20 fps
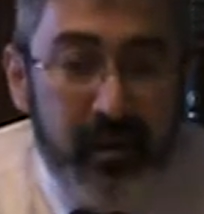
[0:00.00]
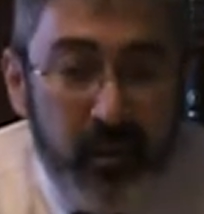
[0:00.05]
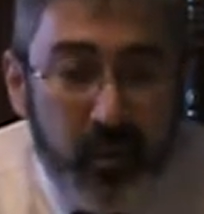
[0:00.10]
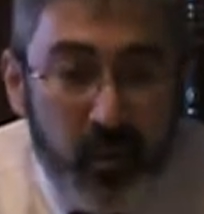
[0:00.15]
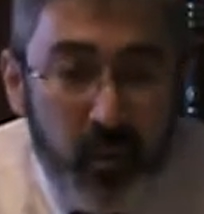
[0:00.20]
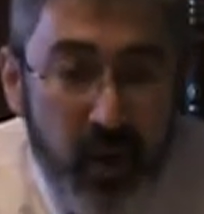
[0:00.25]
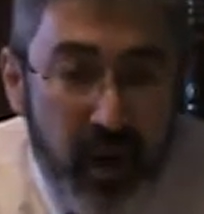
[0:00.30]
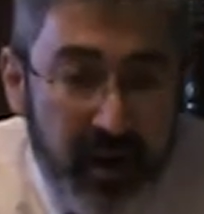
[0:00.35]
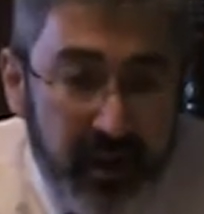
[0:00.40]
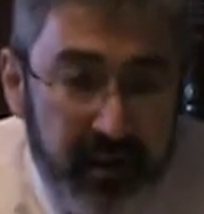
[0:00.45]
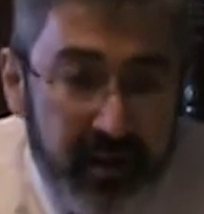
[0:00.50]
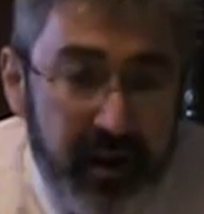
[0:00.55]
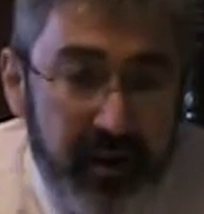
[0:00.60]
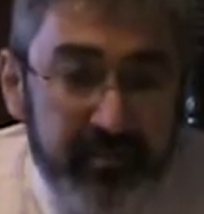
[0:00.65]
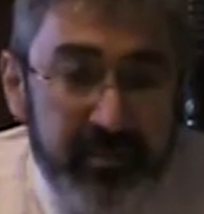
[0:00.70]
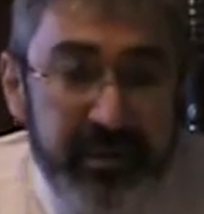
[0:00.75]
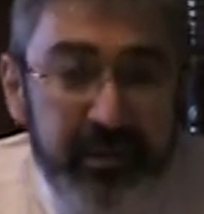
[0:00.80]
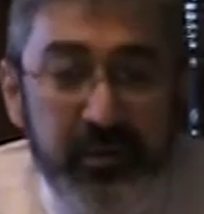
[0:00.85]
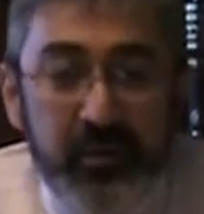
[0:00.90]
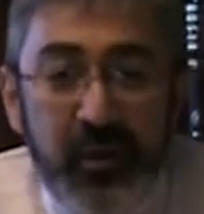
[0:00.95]

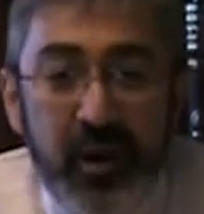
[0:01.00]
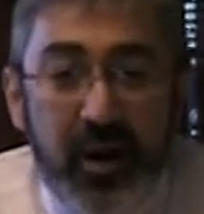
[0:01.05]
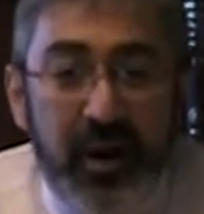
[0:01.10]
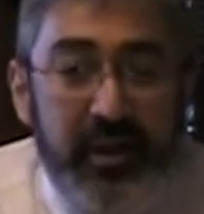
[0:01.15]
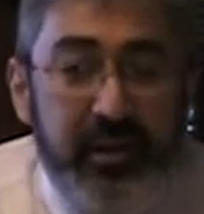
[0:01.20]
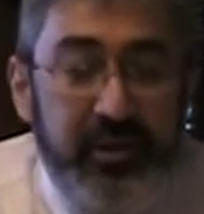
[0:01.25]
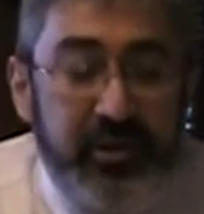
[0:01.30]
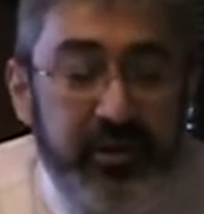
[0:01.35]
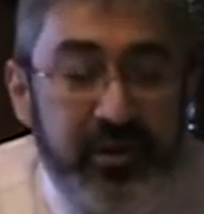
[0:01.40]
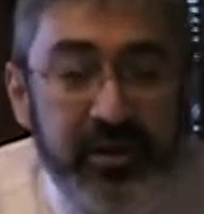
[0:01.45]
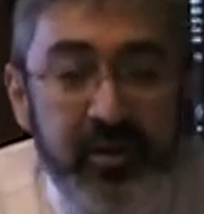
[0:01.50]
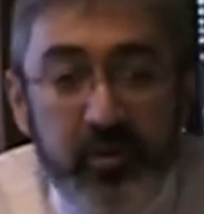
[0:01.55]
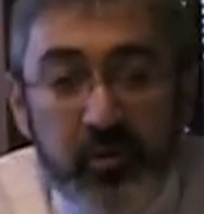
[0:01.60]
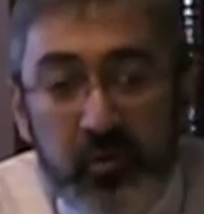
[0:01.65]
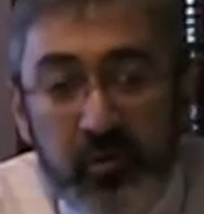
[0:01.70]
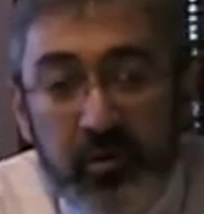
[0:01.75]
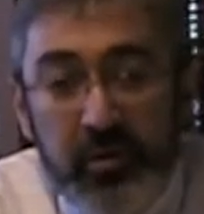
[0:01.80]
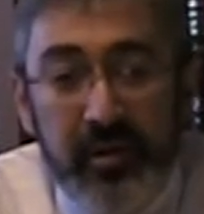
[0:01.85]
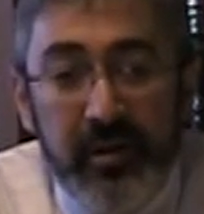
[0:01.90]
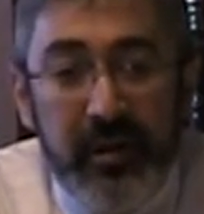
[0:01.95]
Welcome to our
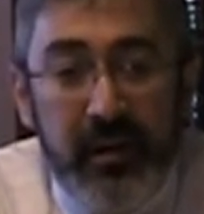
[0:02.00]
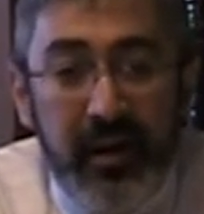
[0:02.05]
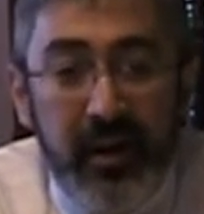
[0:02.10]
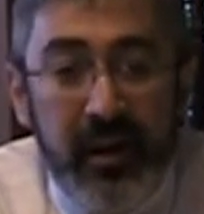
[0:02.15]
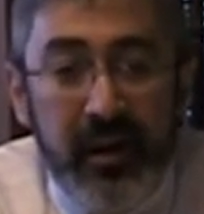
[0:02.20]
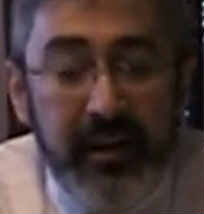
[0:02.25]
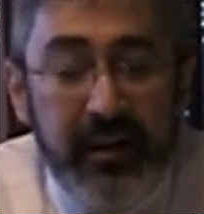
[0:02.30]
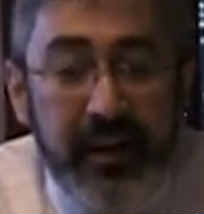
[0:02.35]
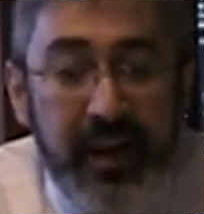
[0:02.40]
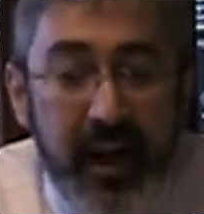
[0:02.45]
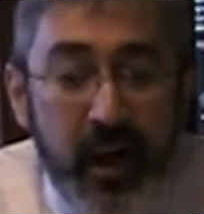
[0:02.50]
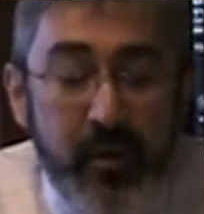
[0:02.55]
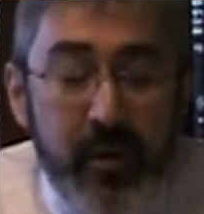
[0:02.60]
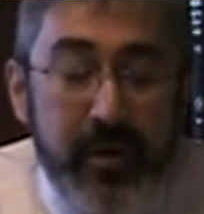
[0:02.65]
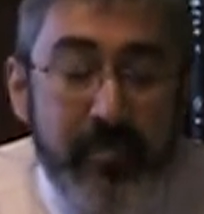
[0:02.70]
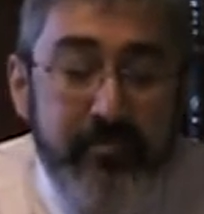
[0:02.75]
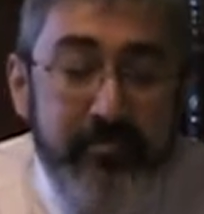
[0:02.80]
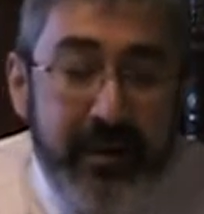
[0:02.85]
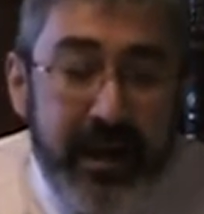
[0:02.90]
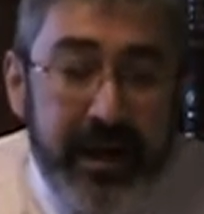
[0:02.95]
Shiur on
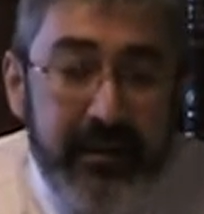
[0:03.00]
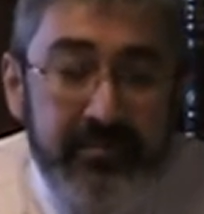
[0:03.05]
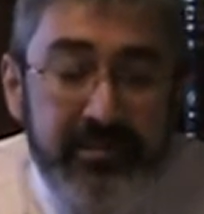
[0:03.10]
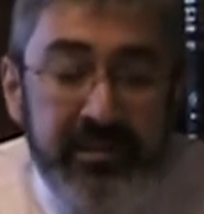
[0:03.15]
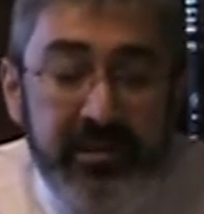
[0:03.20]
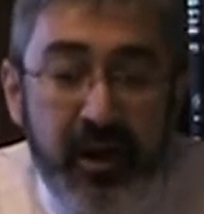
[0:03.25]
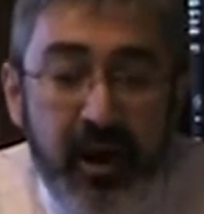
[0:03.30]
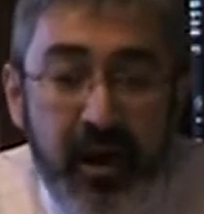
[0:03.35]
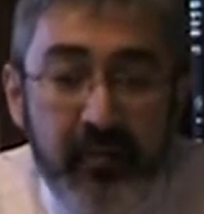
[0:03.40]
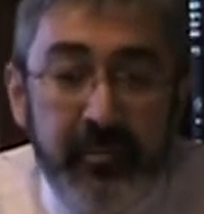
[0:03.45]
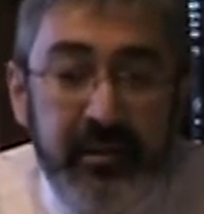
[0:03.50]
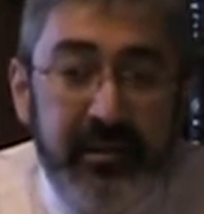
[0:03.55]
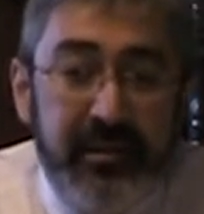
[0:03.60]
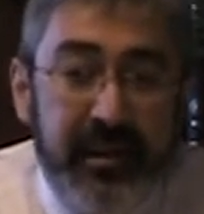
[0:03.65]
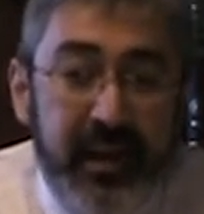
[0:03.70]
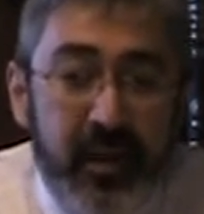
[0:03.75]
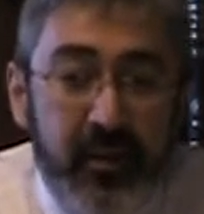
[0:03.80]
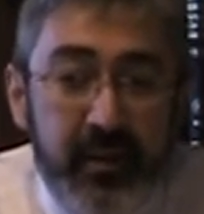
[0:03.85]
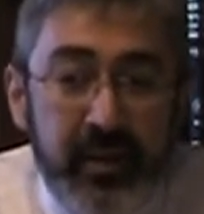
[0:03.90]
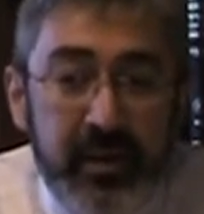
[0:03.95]
HaRambam's
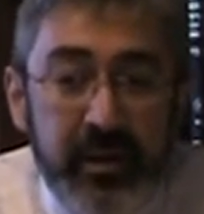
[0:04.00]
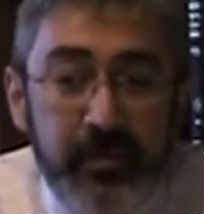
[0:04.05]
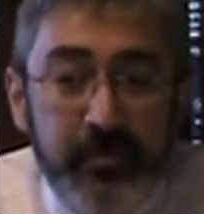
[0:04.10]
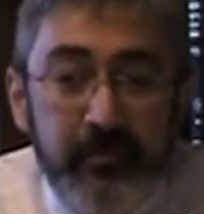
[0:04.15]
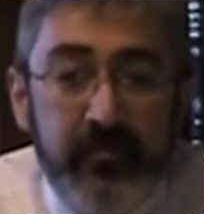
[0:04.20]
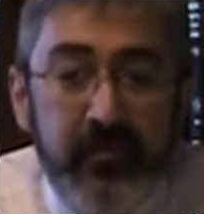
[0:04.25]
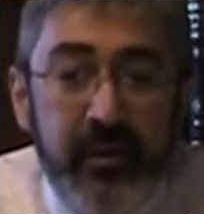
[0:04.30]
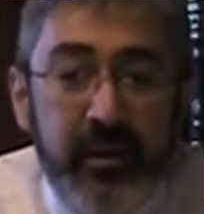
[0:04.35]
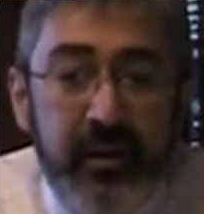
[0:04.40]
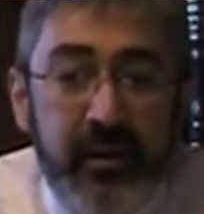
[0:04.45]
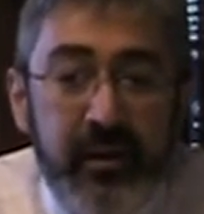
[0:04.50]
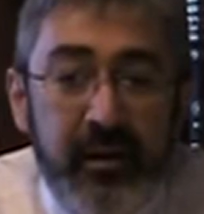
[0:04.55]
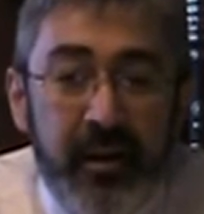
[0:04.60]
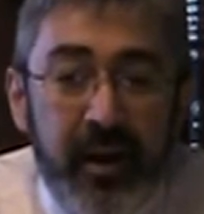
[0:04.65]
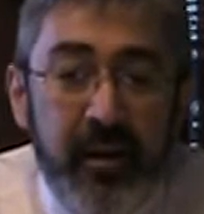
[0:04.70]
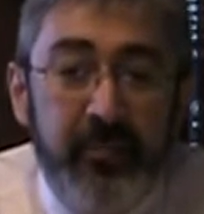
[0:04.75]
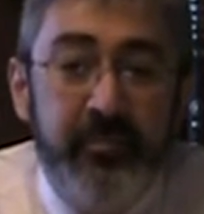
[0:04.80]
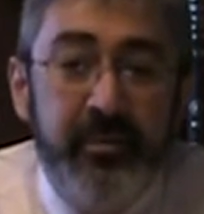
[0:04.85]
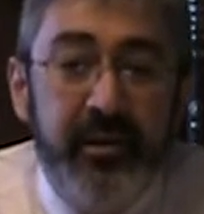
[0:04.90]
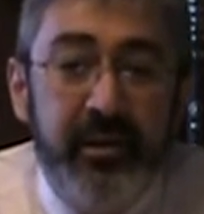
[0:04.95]
commentary
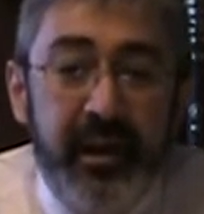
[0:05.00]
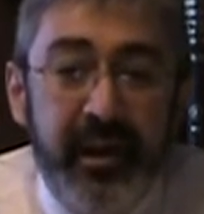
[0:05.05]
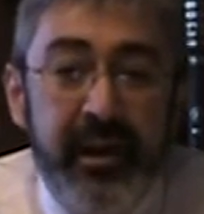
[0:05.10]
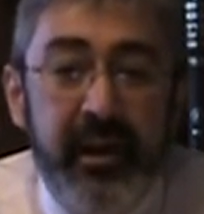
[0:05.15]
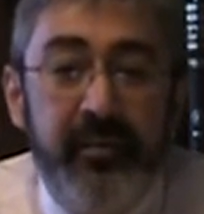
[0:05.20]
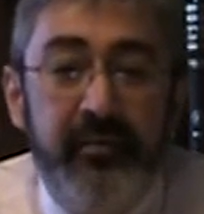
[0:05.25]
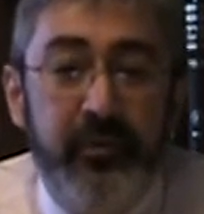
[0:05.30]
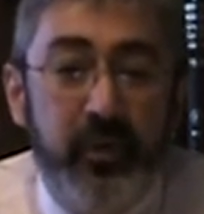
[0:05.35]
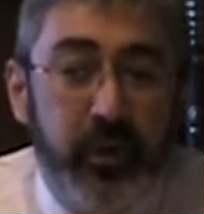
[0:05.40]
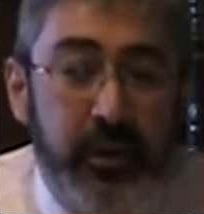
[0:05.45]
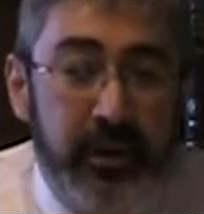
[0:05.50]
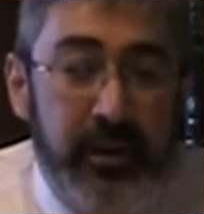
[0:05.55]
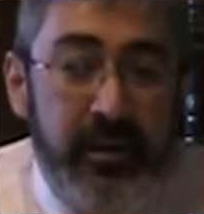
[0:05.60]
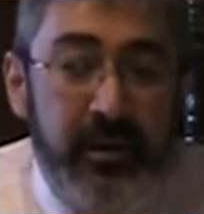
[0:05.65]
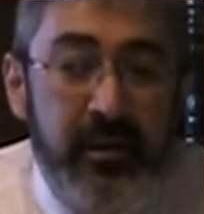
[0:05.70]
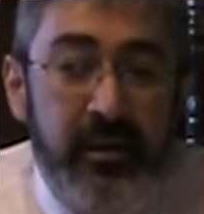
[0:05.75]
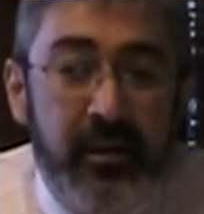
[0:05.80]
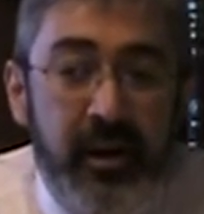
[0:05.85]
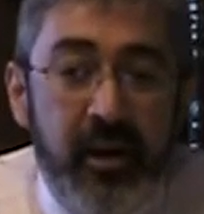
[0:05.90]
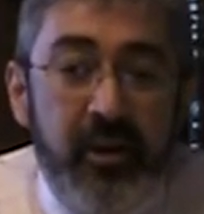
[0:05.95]
on Pirke Avoth.
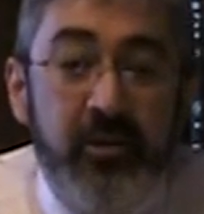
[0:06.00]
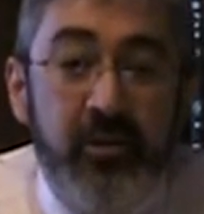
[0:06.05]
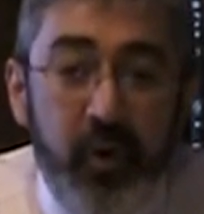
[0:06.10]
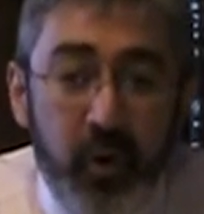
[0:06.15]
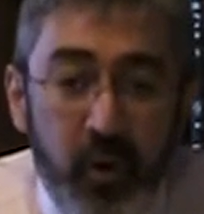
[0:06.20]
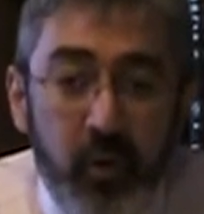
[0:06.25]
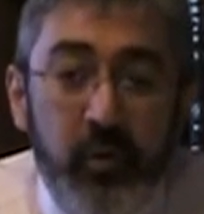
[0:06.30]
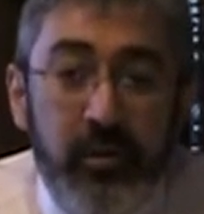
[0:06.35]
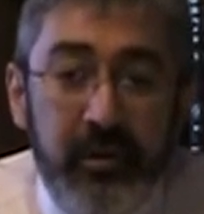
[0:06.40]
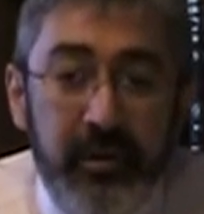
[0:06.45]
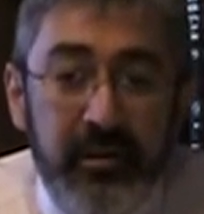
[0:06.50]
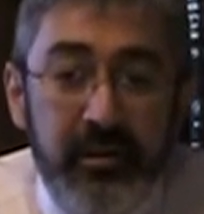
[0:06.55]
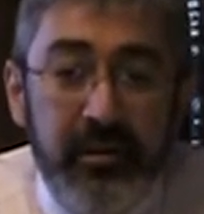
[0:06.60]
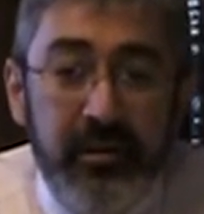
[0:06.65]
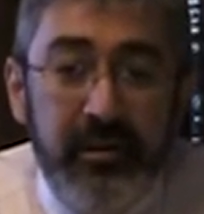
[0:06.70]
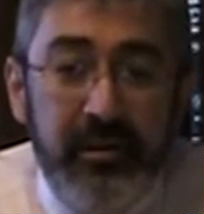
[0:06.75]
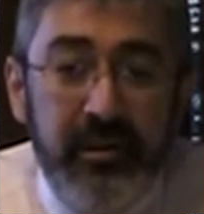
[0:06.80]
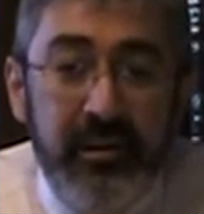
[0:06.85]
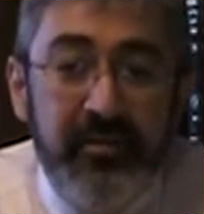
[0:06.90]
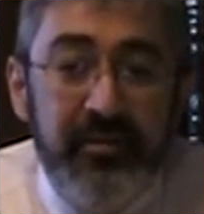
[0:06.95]
Our goal
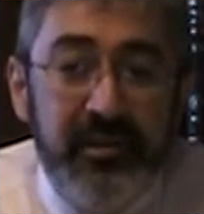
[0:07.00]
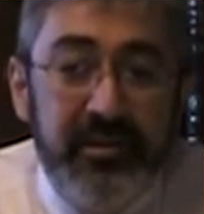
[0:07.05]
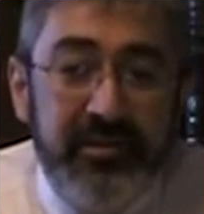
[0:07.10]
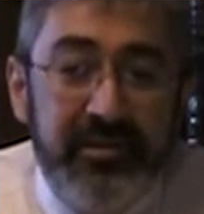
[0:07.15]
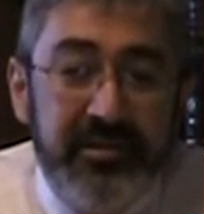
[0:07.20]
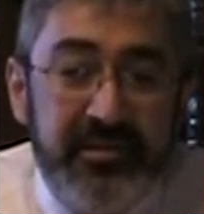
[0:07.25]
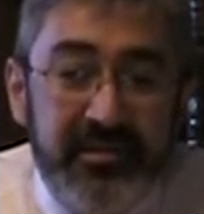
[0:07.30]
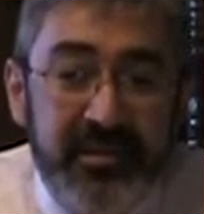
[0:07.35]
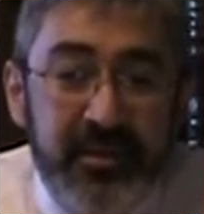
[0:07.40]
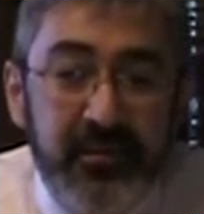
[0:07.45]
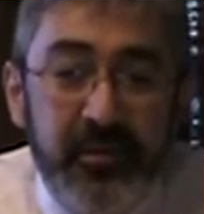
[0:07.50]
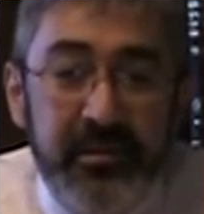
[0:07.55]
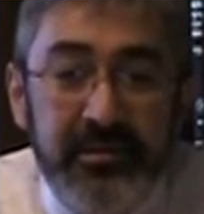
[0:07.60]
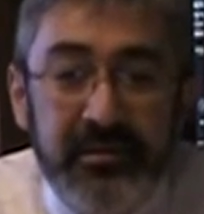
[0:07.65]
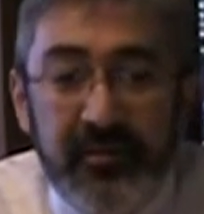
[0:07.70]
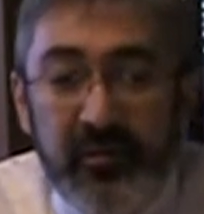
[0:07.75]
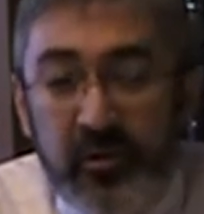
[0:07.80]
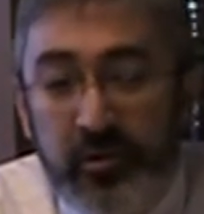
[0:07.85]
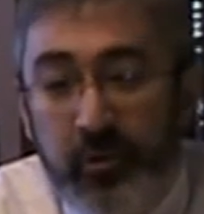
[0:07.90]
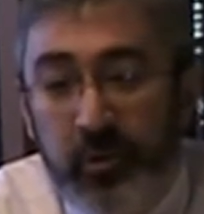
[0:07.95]
in this series
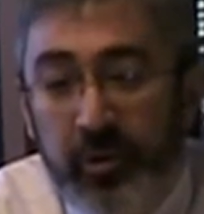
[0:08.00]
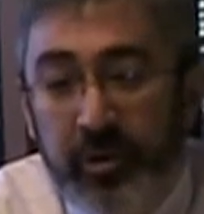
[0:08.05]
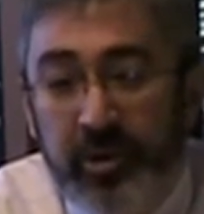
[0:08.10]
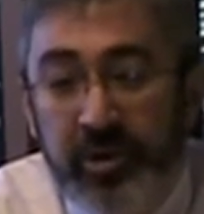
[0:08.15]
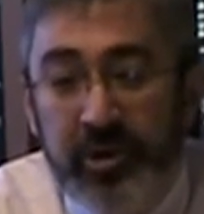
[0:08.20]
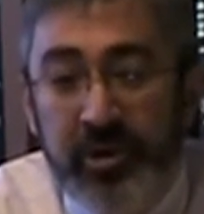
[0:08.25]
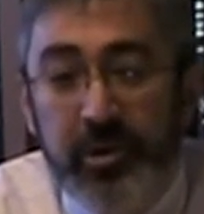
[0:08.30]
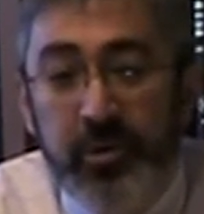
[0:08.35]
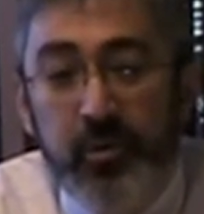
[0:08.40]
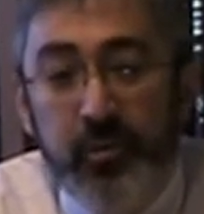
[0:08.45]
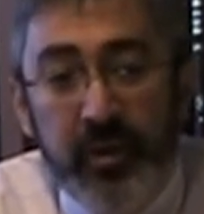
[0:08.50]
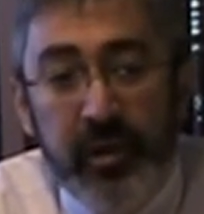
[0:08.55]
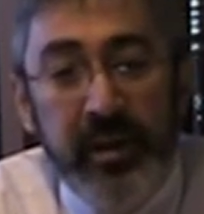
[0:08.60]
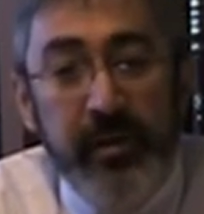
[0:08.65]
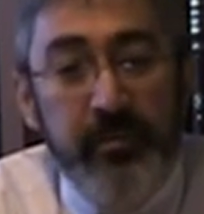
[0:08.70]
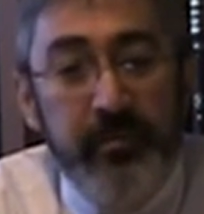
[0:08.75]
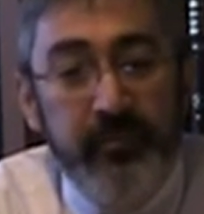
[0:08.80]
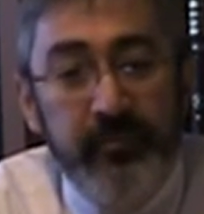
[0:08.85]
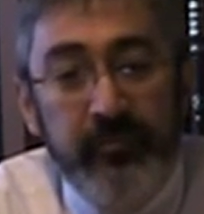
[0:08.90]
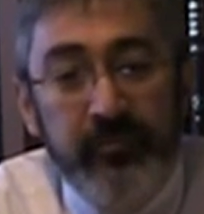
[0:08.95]
of short
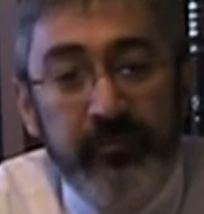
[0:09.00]
Shiurim